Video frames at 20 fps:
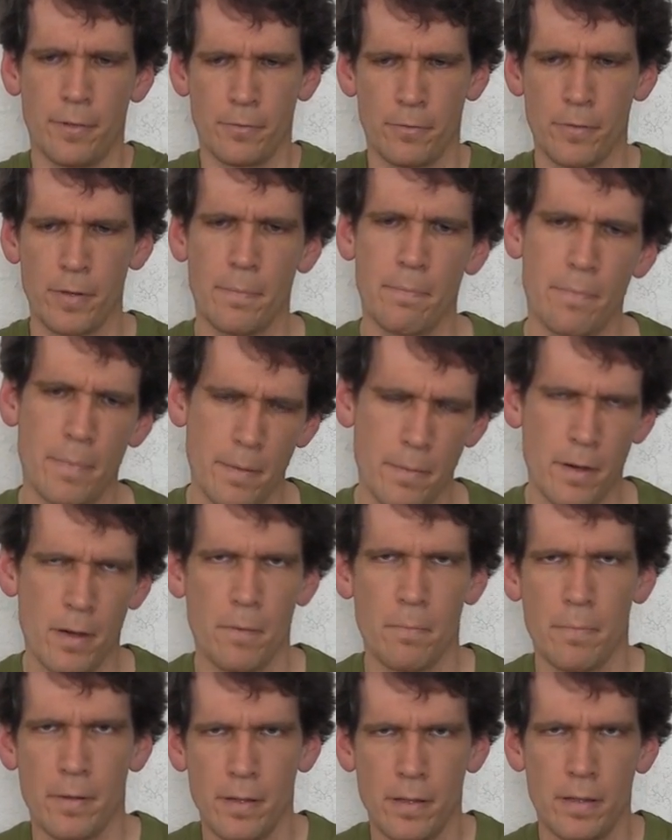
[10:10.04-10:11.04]
have to rip
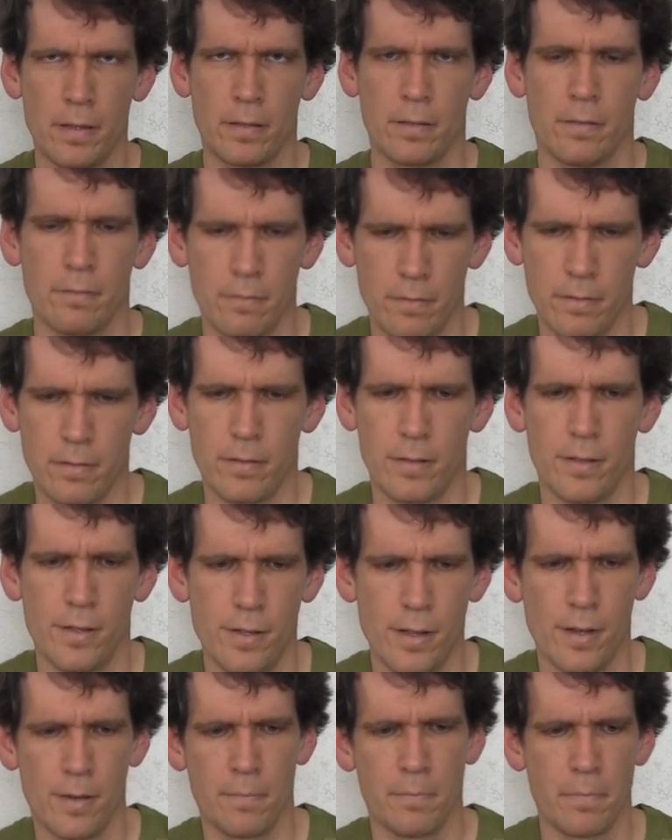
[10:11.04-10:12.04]
them open
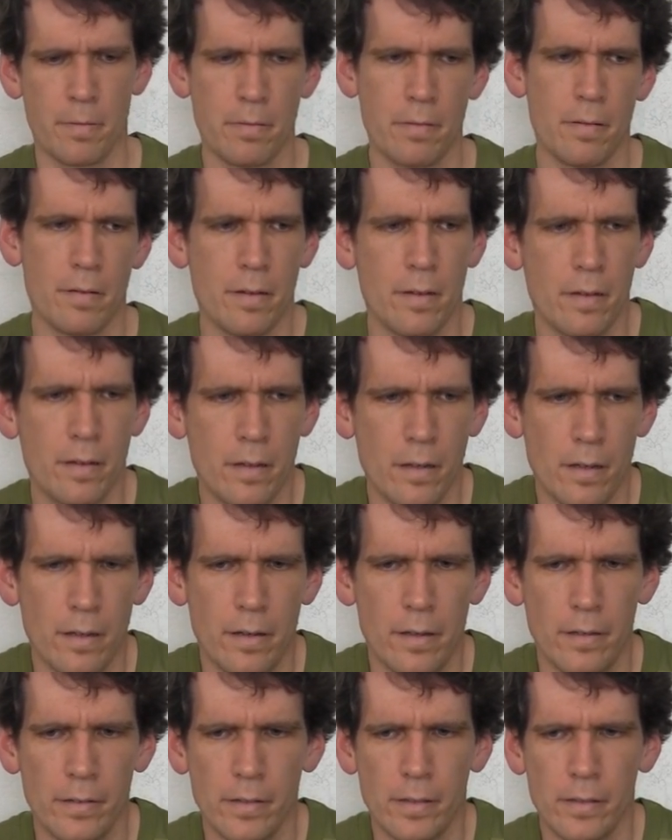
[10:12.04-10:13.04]
and dump
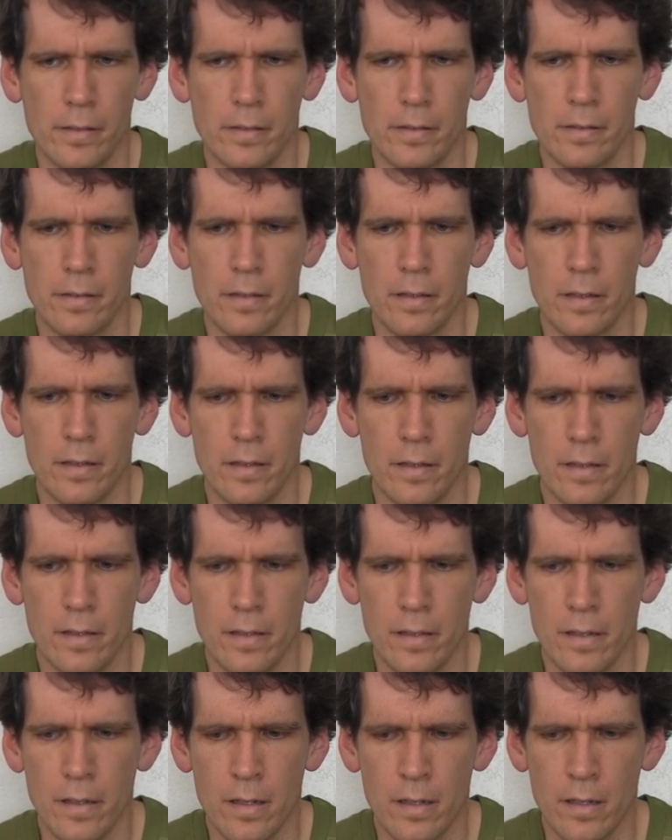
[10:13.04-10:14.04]
all the
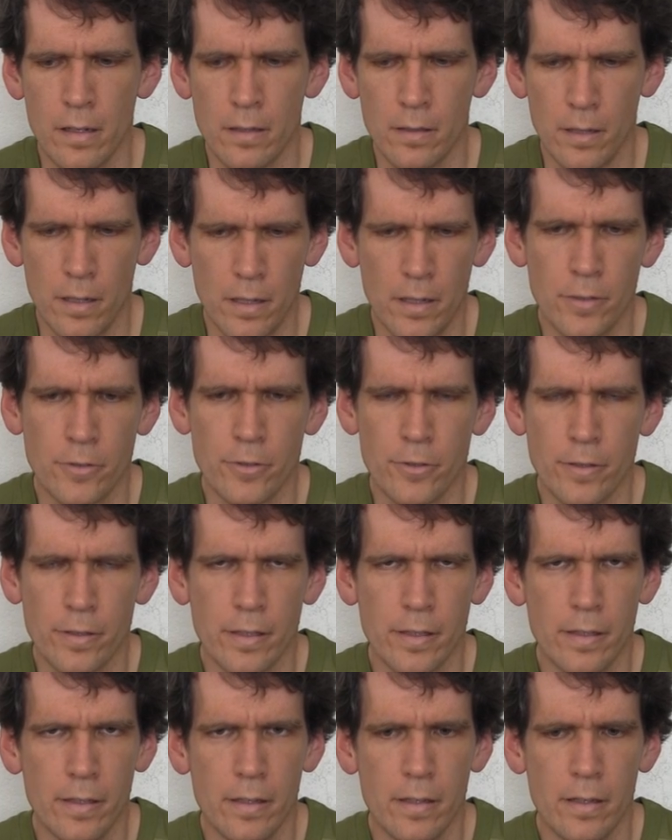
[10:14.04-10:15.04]

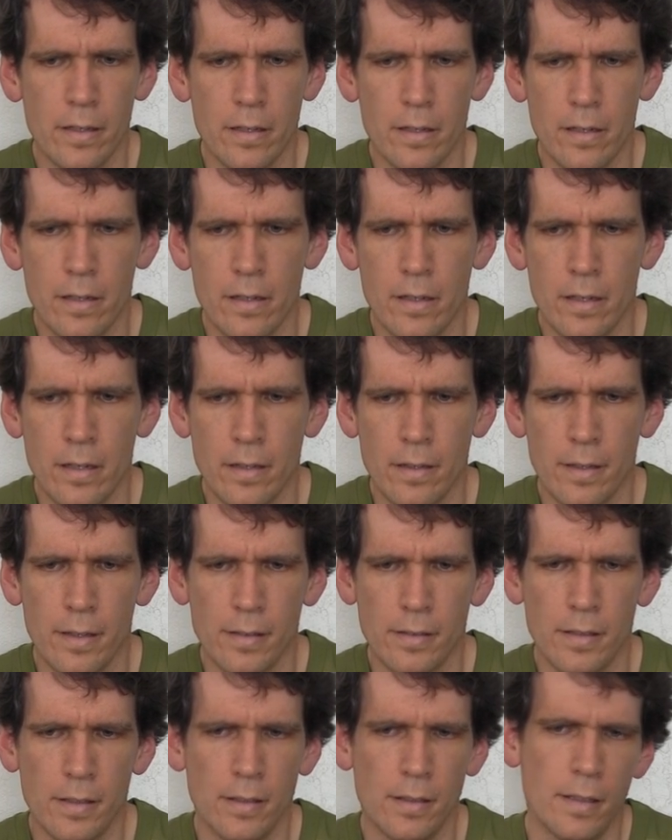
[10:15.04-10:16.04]
laundry
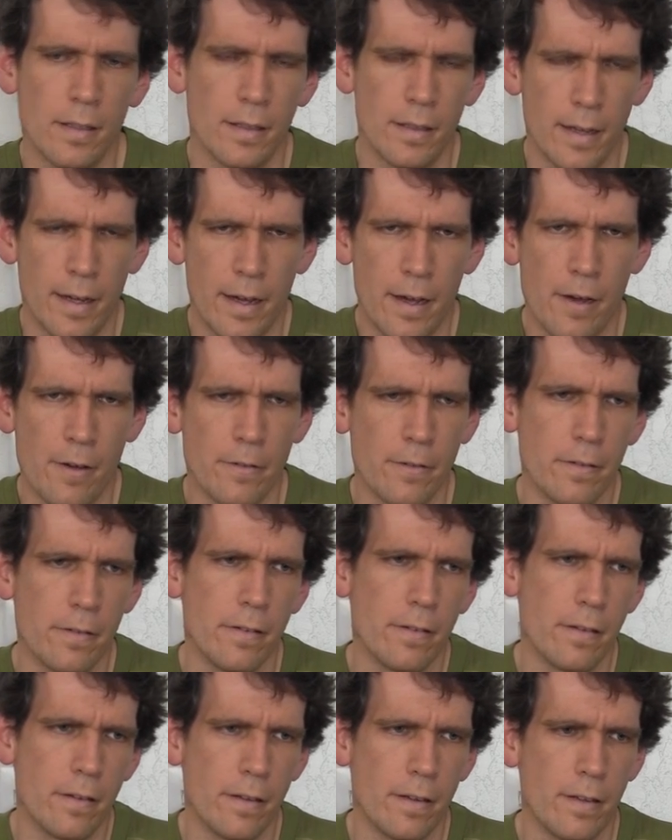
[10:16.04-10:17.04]
that's in it
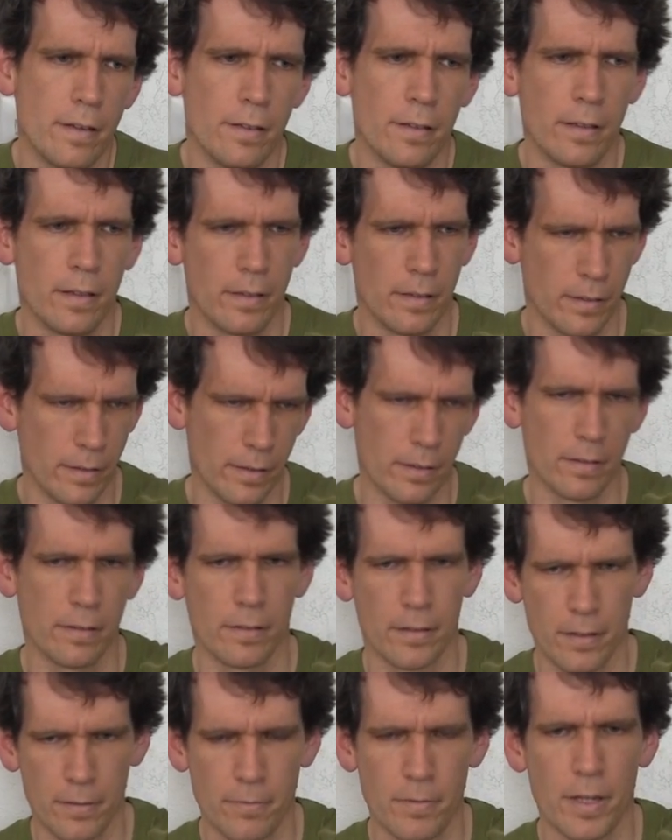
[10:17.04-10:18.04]
out, and
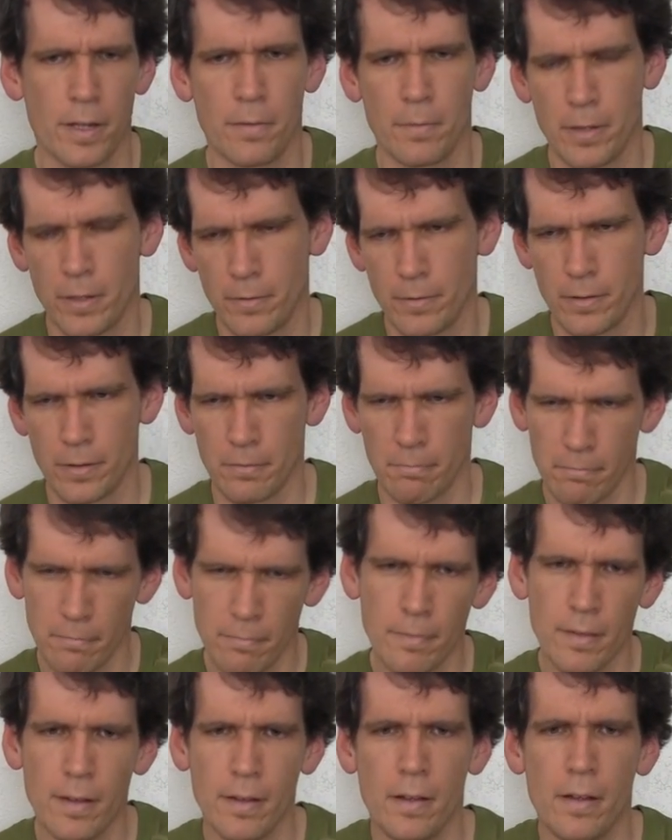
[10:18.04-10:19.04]
then the conveyor belt
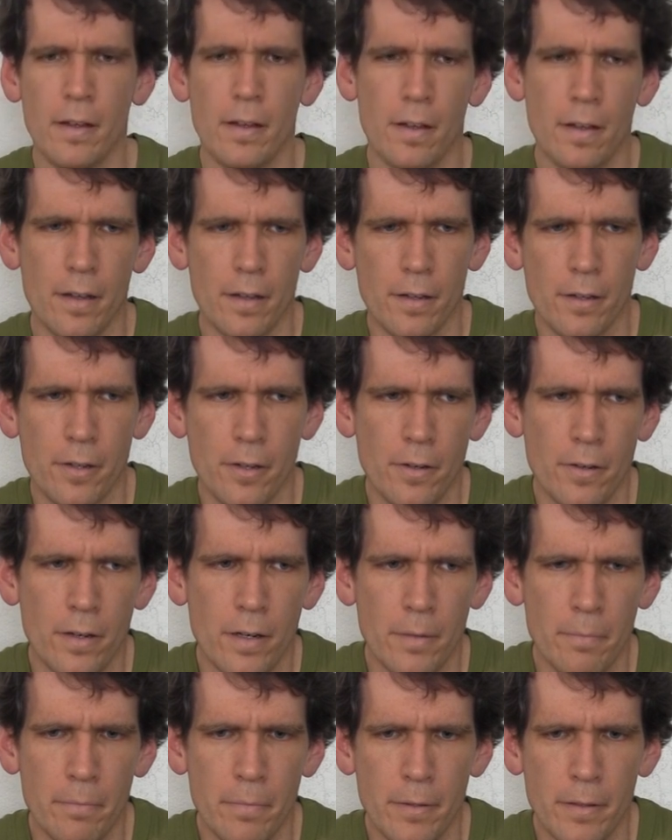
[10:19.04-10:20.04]
would
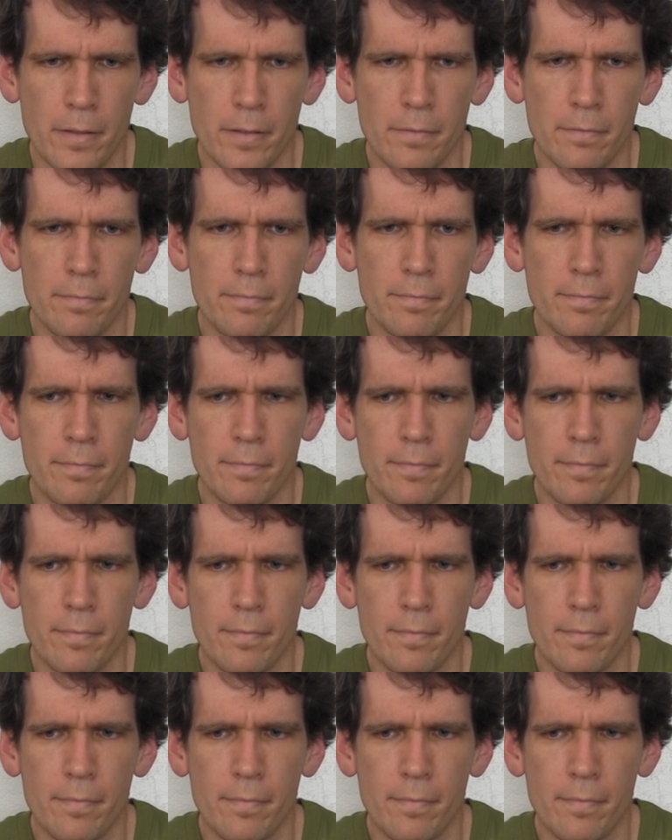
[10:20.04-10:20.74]
go up and